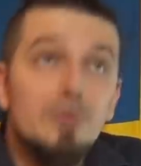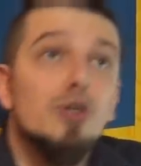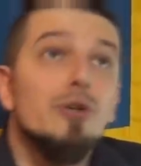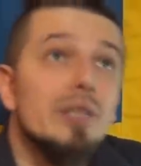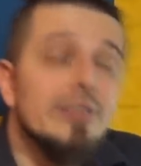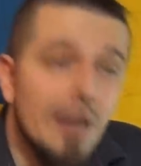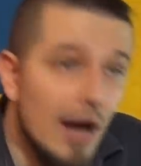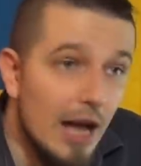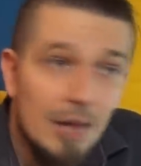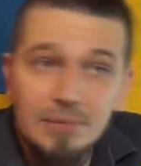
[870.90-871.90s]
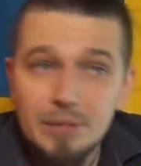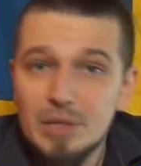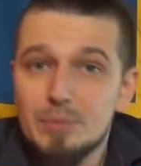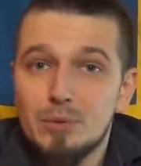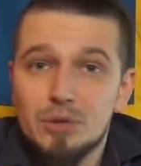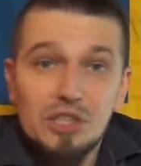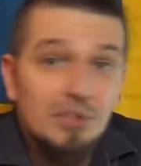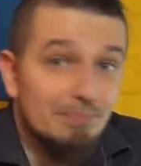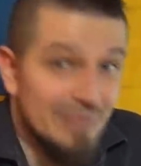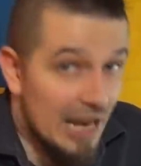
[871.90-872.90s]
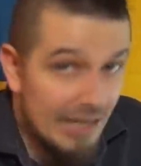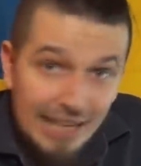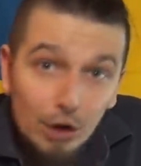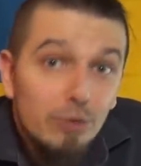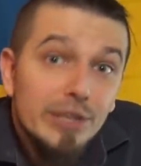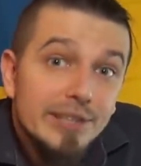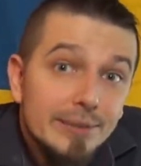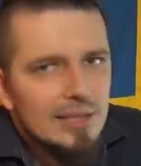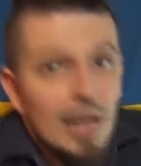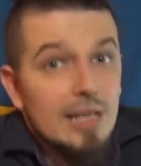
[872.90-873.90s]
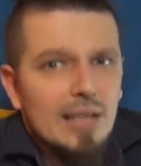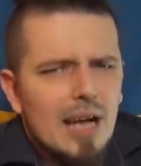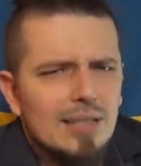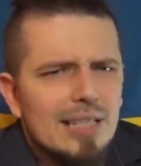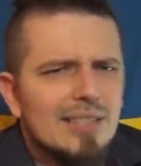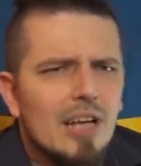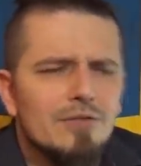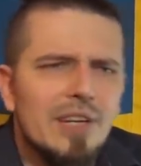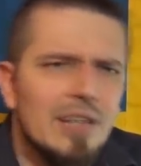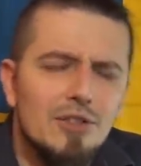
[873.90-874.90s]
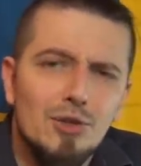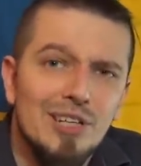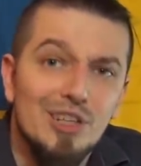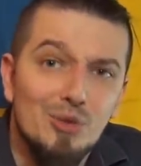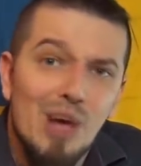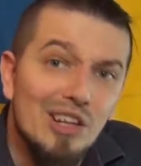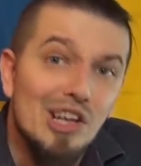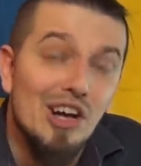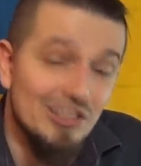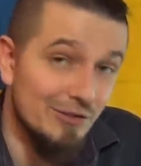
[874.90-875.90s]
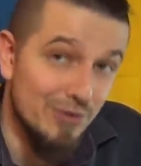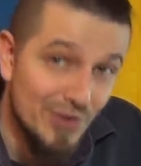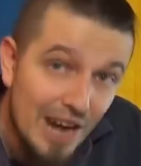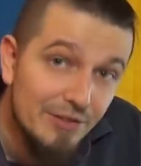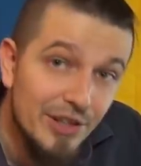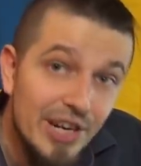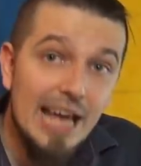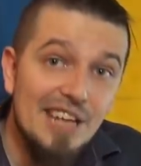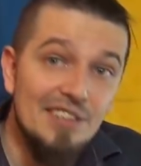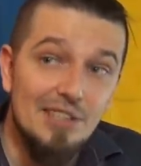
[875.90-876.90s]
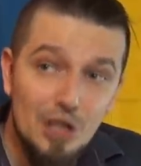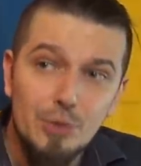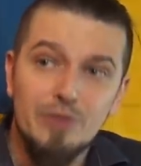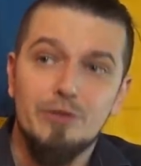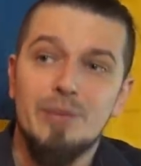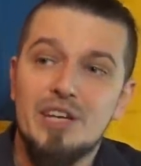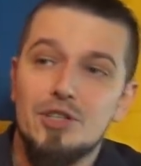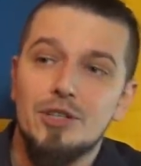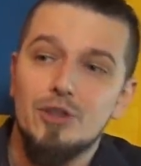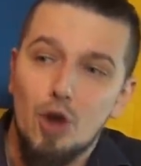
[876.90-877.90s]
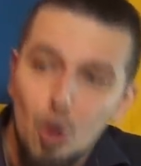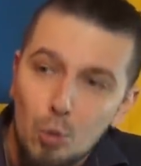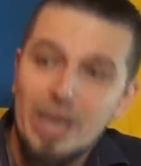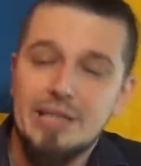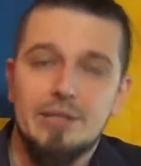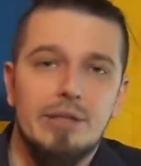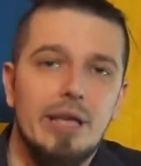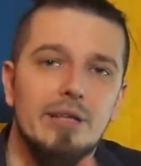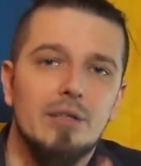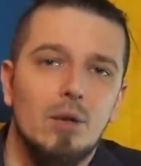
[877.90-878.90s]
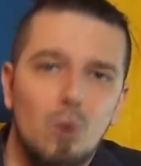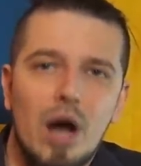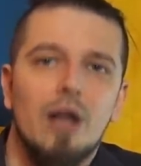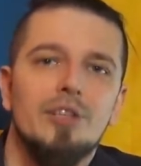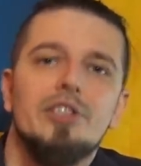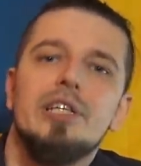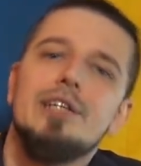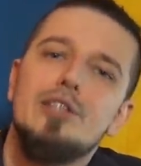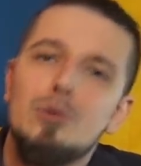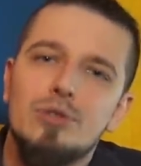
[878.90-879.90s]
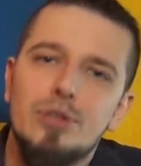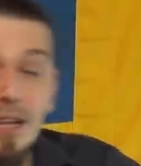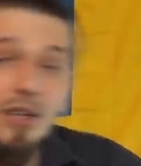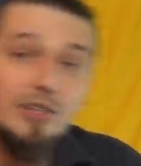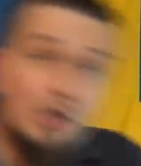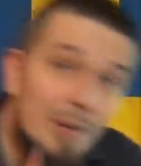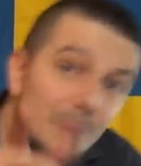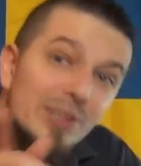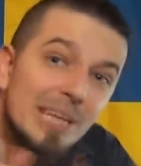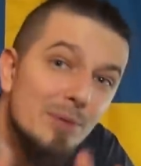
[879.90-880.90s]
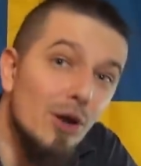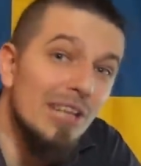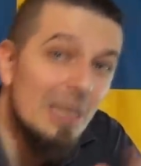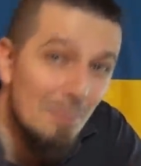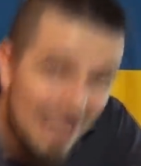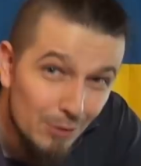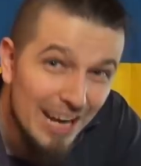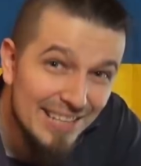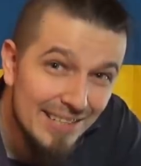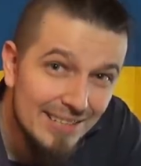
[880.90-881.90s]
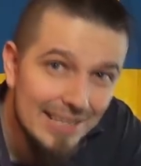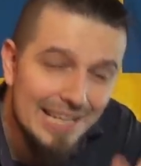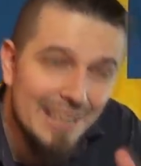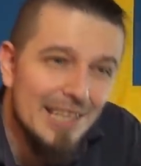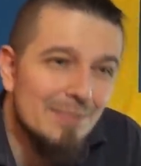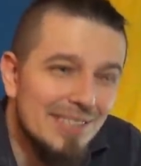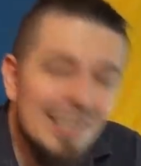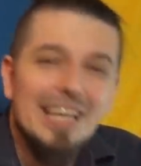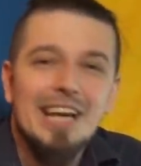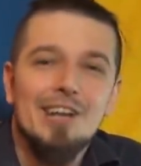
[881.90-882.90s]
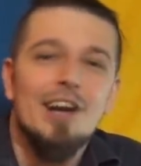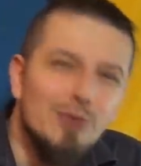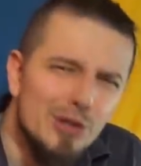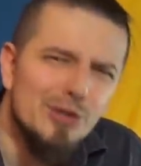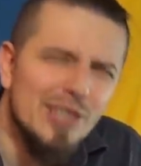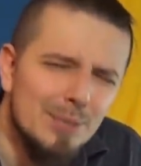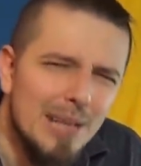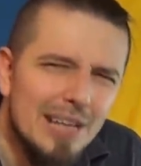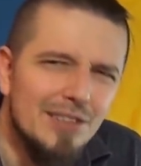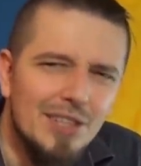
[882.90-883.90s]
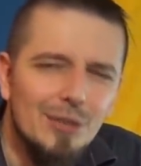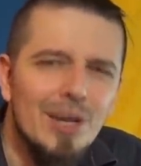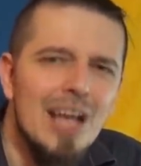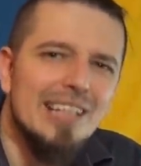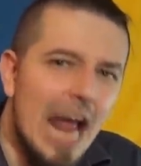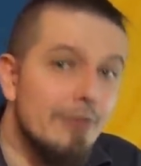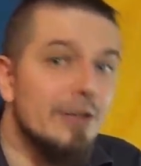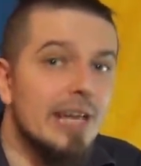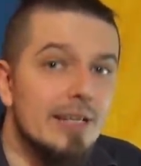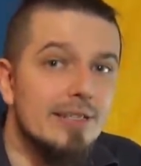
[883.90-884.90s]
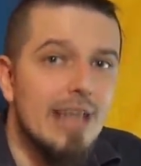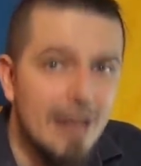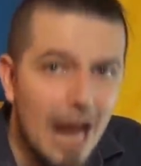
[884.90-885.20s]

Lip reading: sure in time that people would just kind of get over it. It's not exactly something that you can dwell on forever, and new information always takes a while to get used to. Look, you people keep calling me racist, and yet I'm sitting here forced to explain to you that Africans and